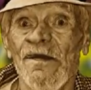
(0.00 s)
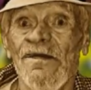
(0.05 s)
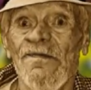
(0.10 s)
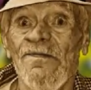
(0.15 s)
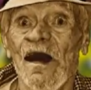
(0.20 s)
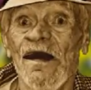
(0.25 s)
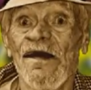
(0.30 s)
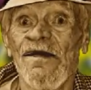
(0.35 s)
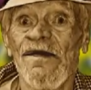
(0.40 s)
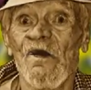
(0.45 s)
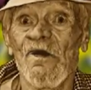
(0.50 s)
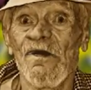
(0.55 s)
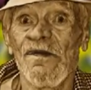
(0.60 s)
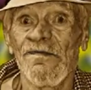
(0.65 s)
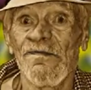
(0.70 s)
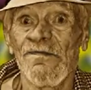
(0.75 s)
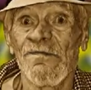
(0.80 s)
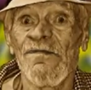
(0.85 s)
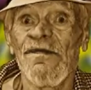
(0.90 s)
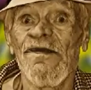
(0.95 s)
device
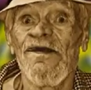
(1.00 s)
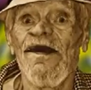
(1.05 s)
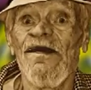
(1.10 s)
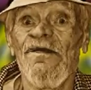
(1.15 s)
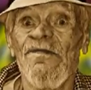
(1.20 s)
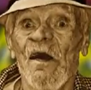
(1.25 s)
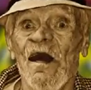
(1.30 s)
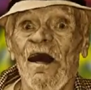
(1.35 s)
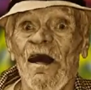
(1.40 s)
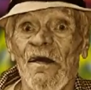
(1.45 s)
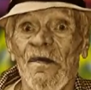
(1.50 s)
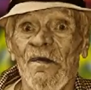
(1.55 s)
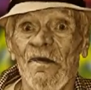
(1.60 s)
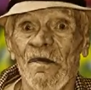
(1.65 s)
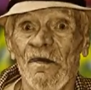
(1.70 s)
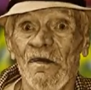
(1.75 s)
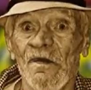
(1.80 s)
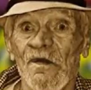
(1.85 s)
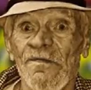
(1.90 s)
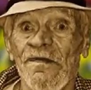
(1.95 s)
for the
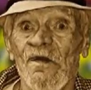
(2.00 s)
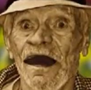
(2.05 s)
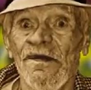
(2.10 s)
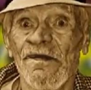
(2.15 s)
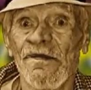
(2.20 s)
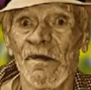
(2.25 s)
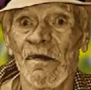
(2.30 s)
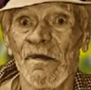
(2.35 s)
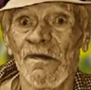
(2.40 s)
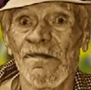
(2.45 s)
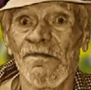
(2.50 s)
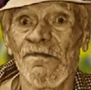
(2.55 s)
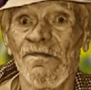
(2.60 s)
island of Taiwan.